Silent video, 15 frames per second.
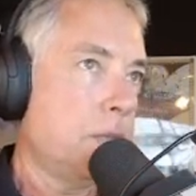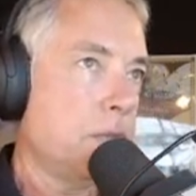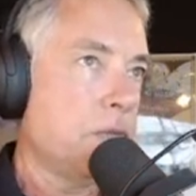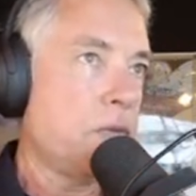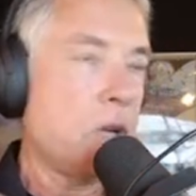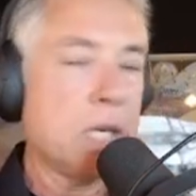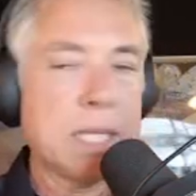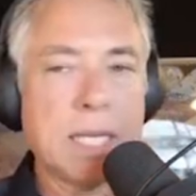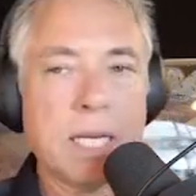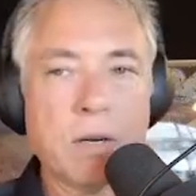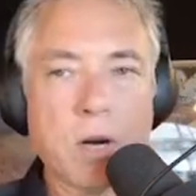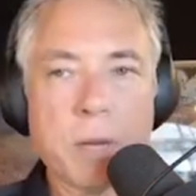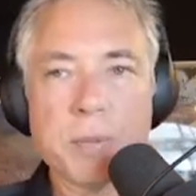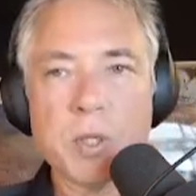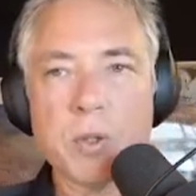
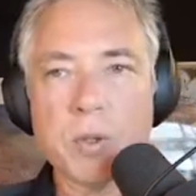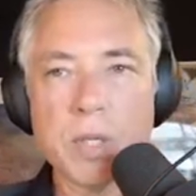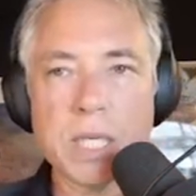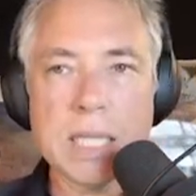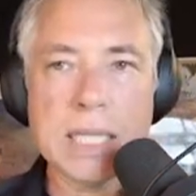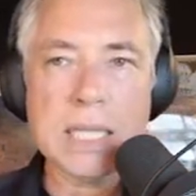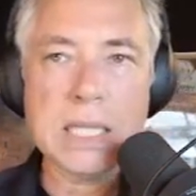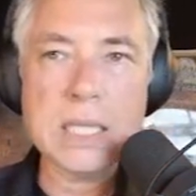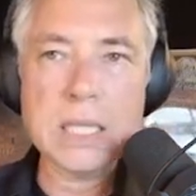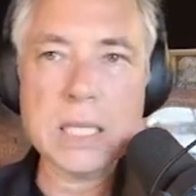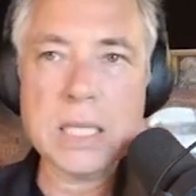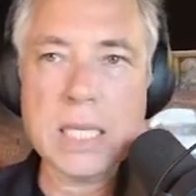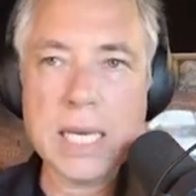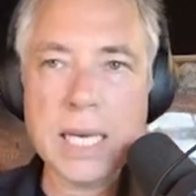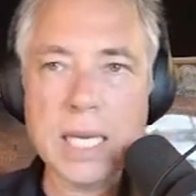volunteer
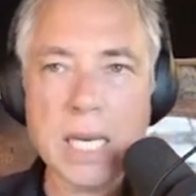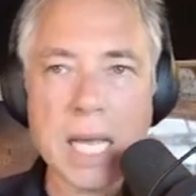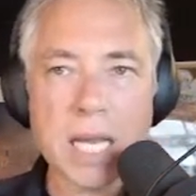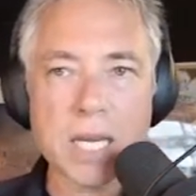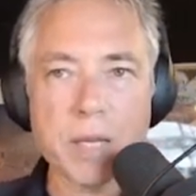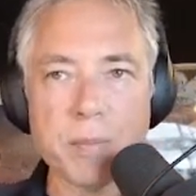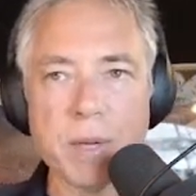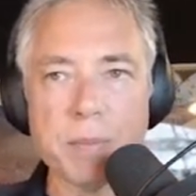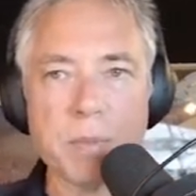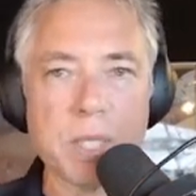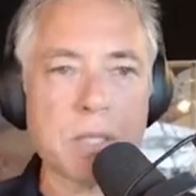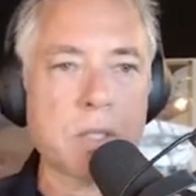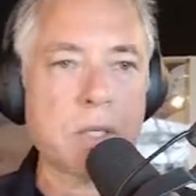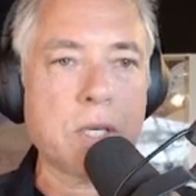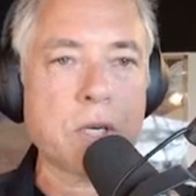opportunities and
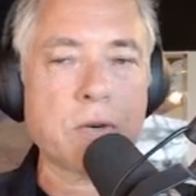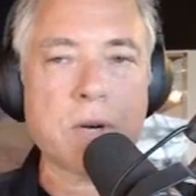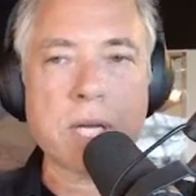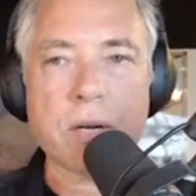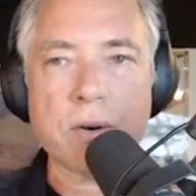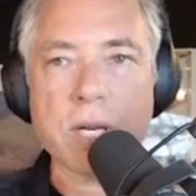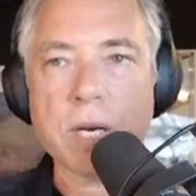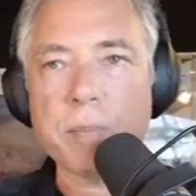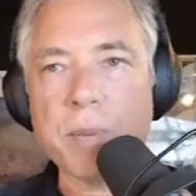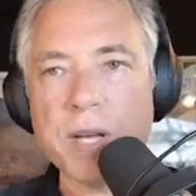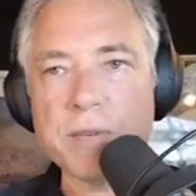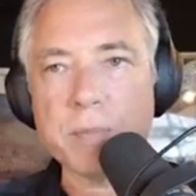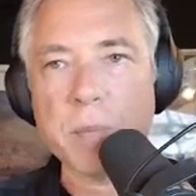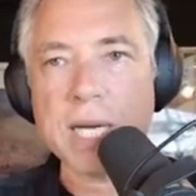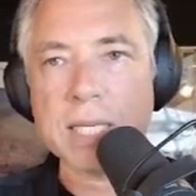commitments, you know, greater and
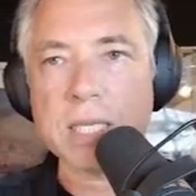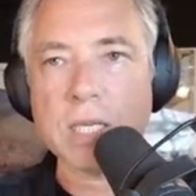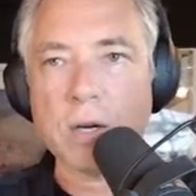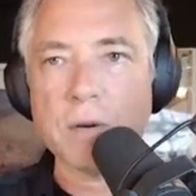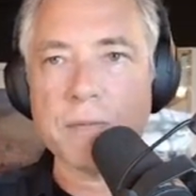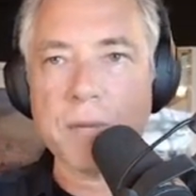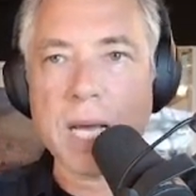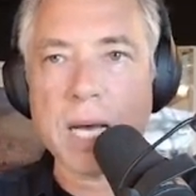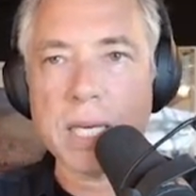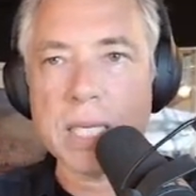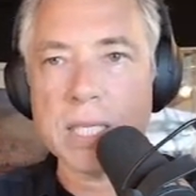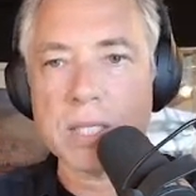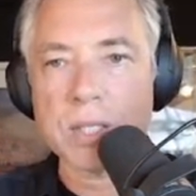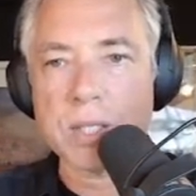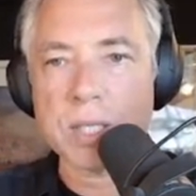above myself, yeah,
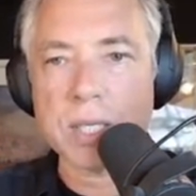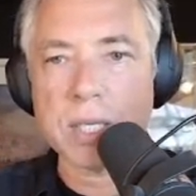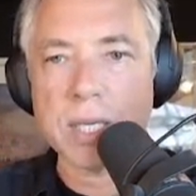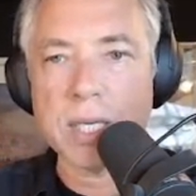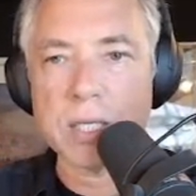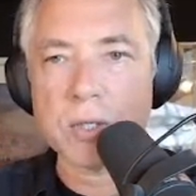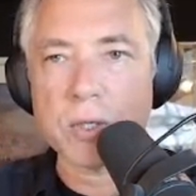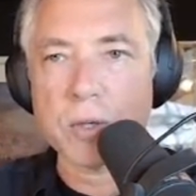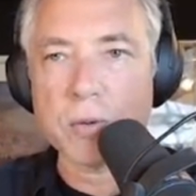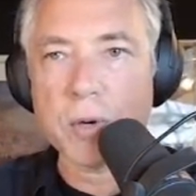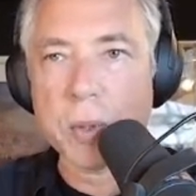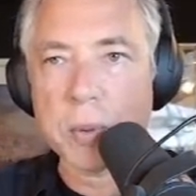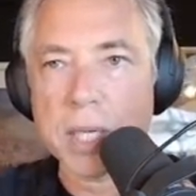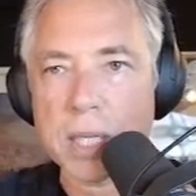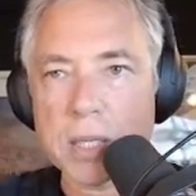it's
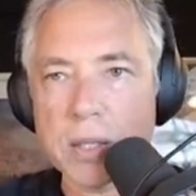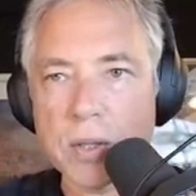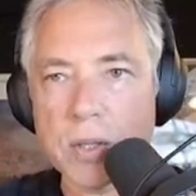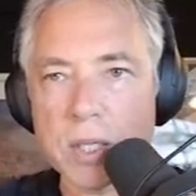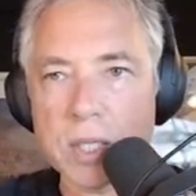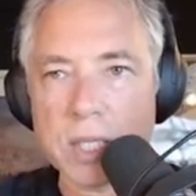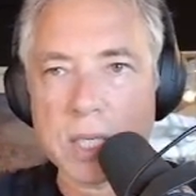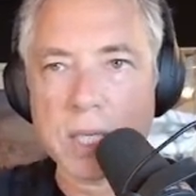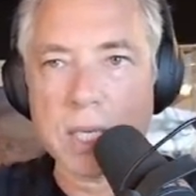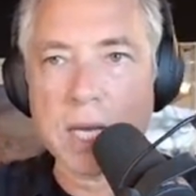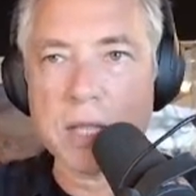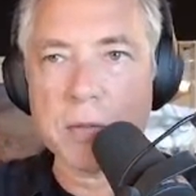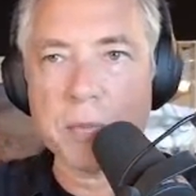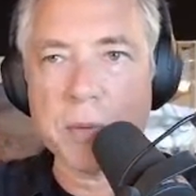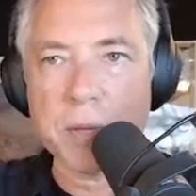heroic that
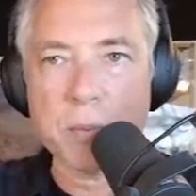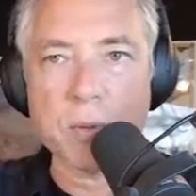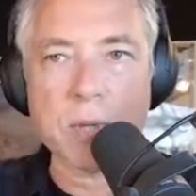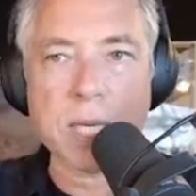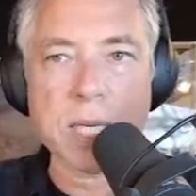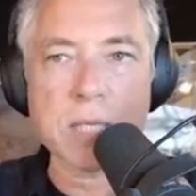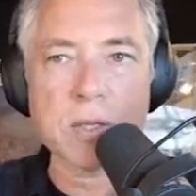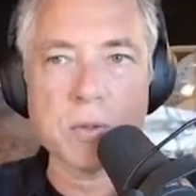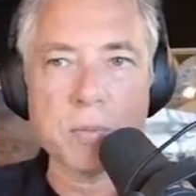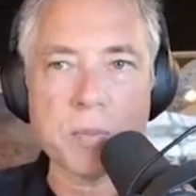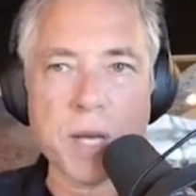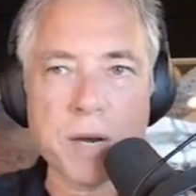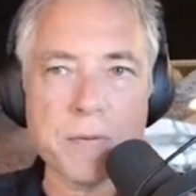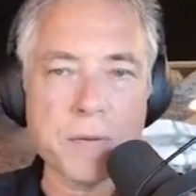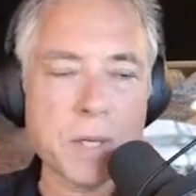other people get to
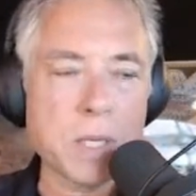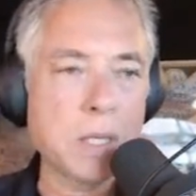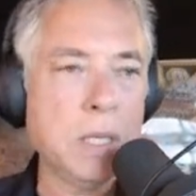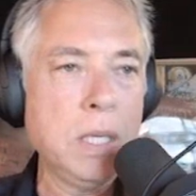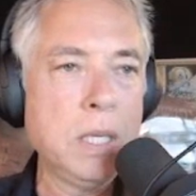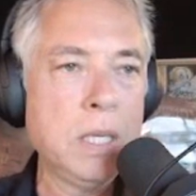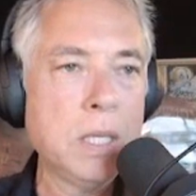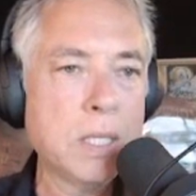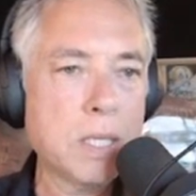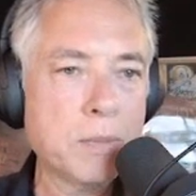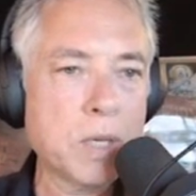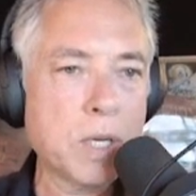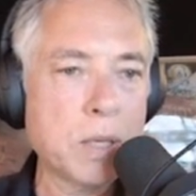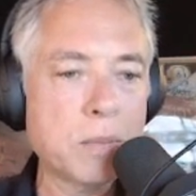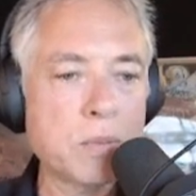benefit.
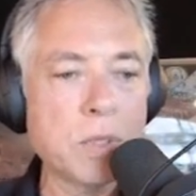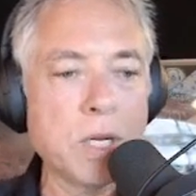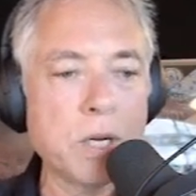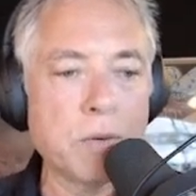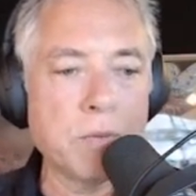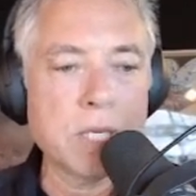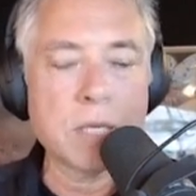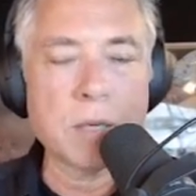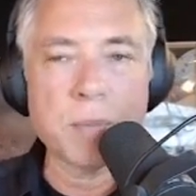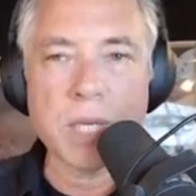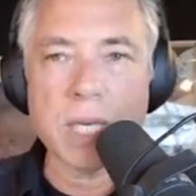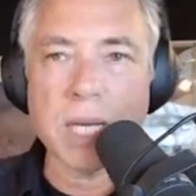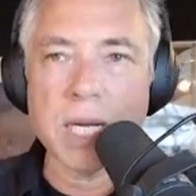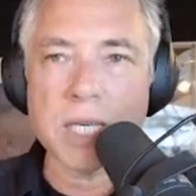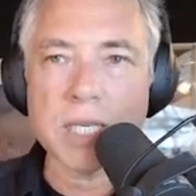Sometimes, you know,
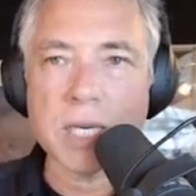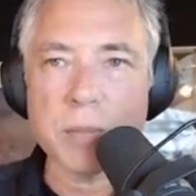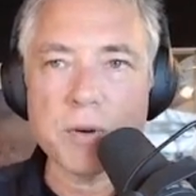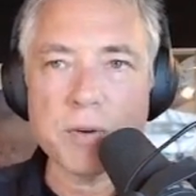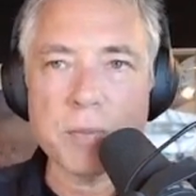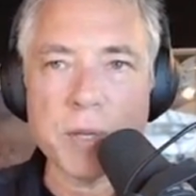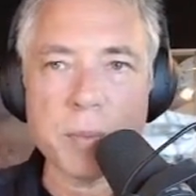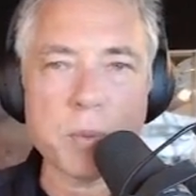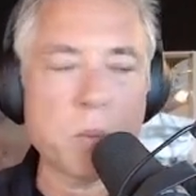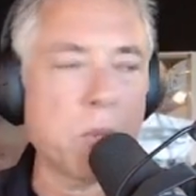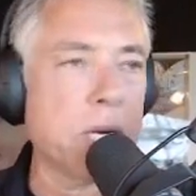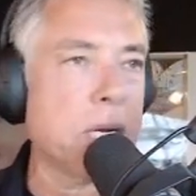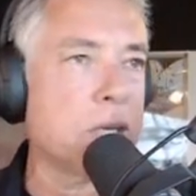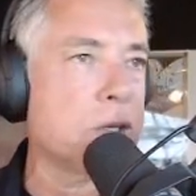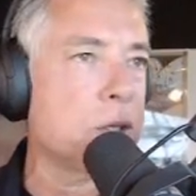reasonably large number of people,
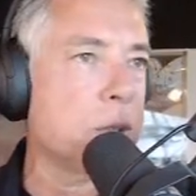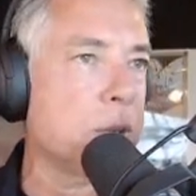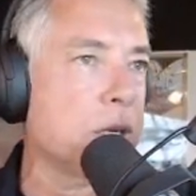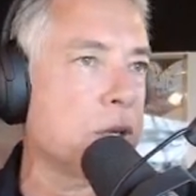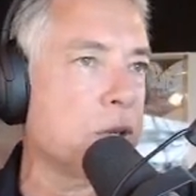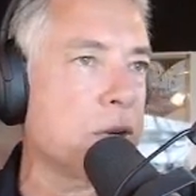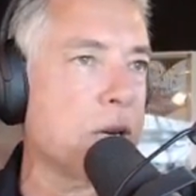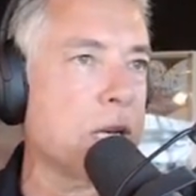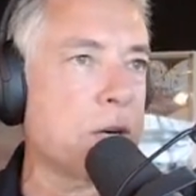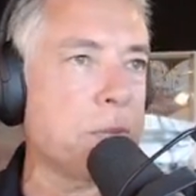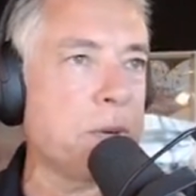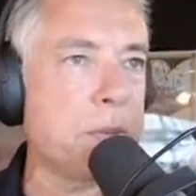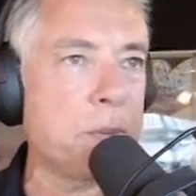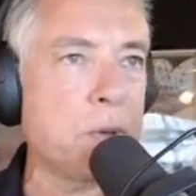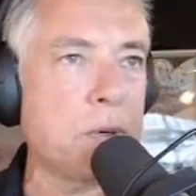100, 200, 300
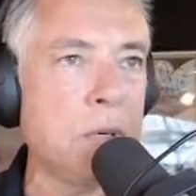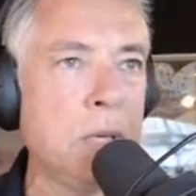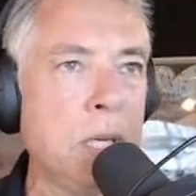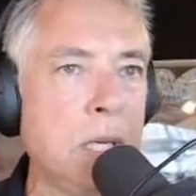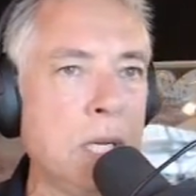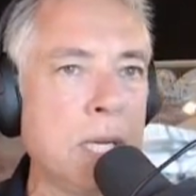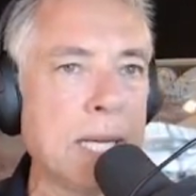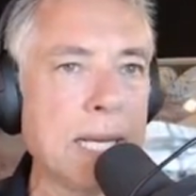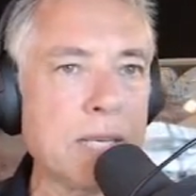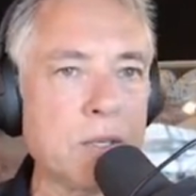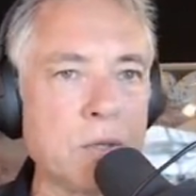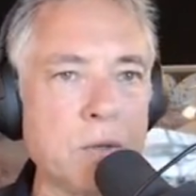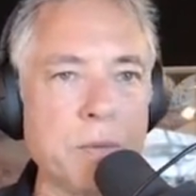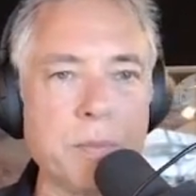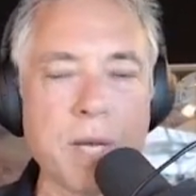people get
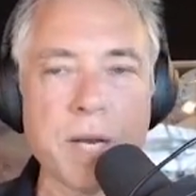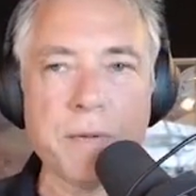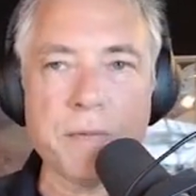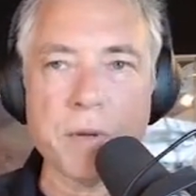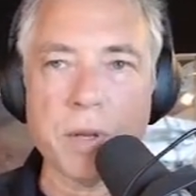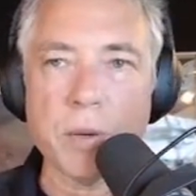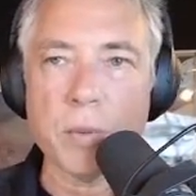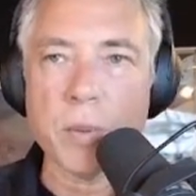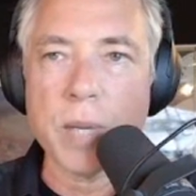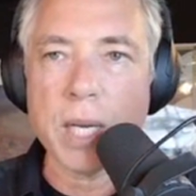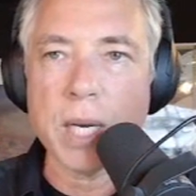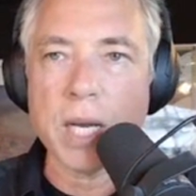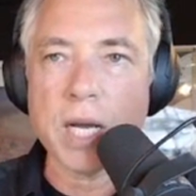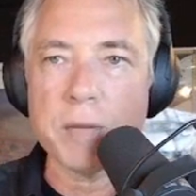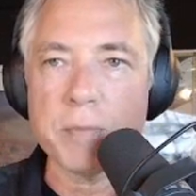to benefit
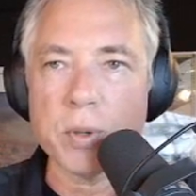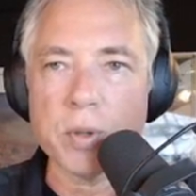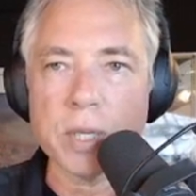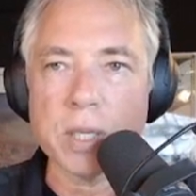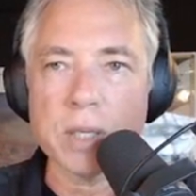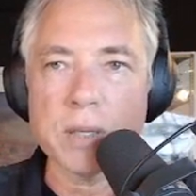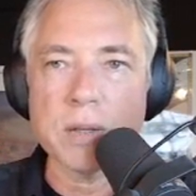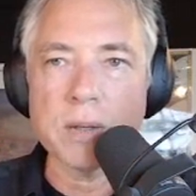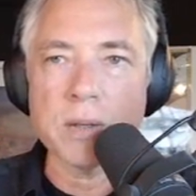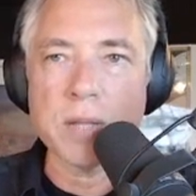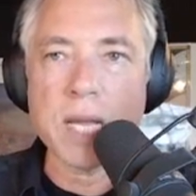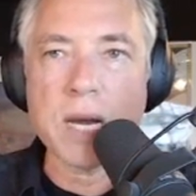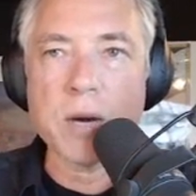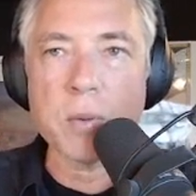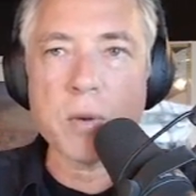when I put
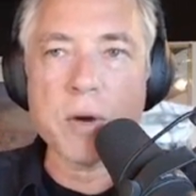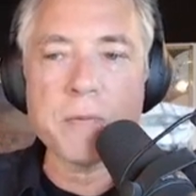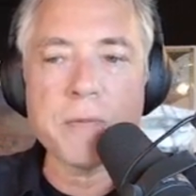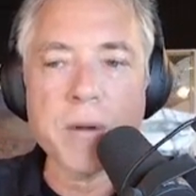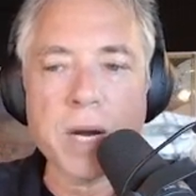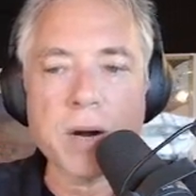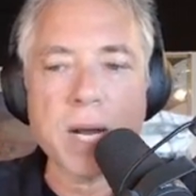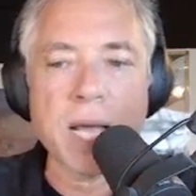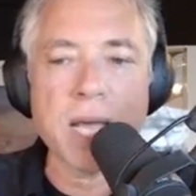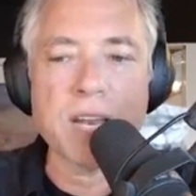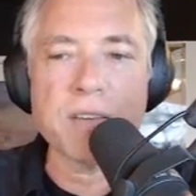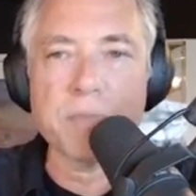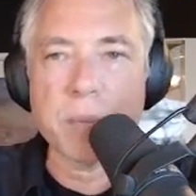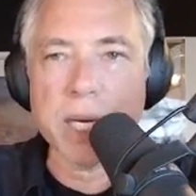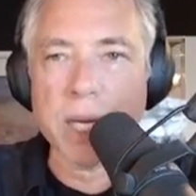their welfare ahead
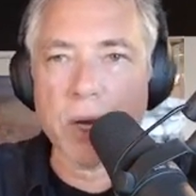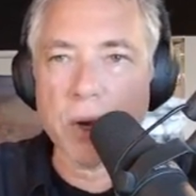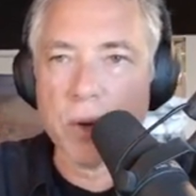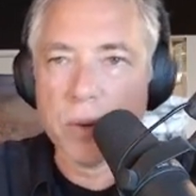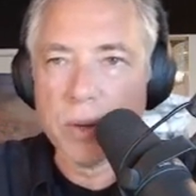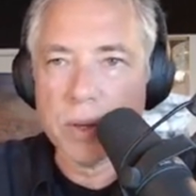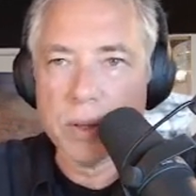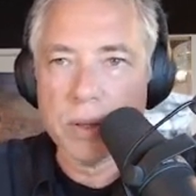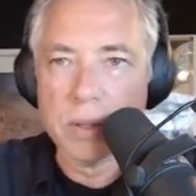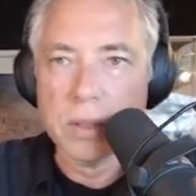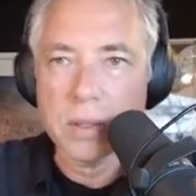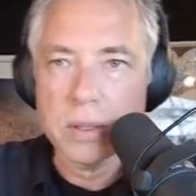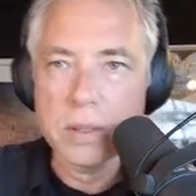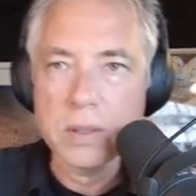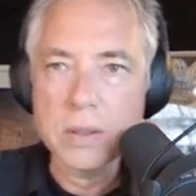of my own
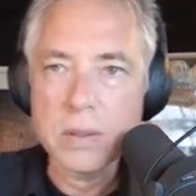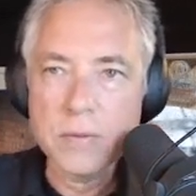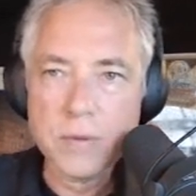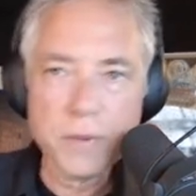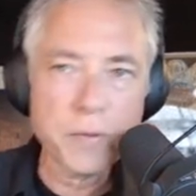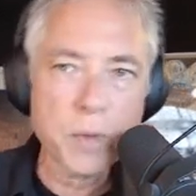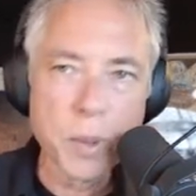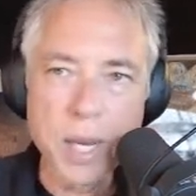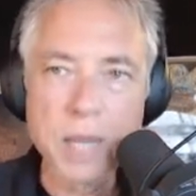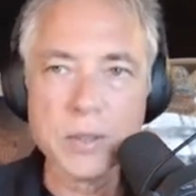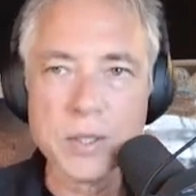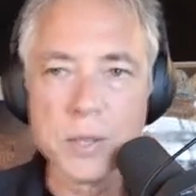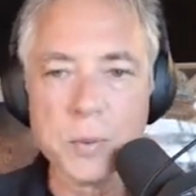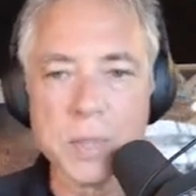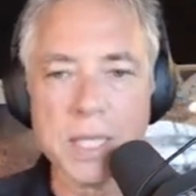for a few
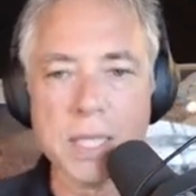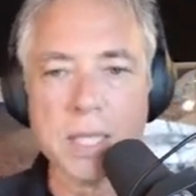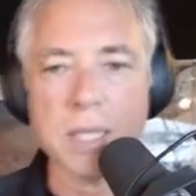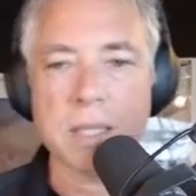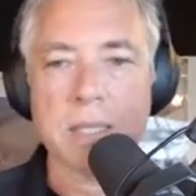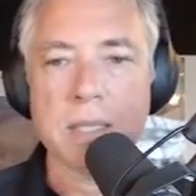hours a week.